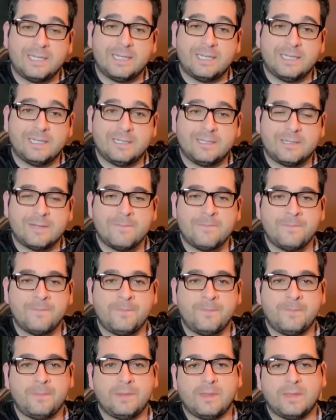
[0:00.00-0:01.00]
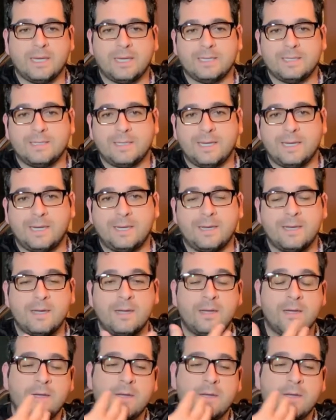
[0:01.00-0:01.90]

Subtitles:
is things like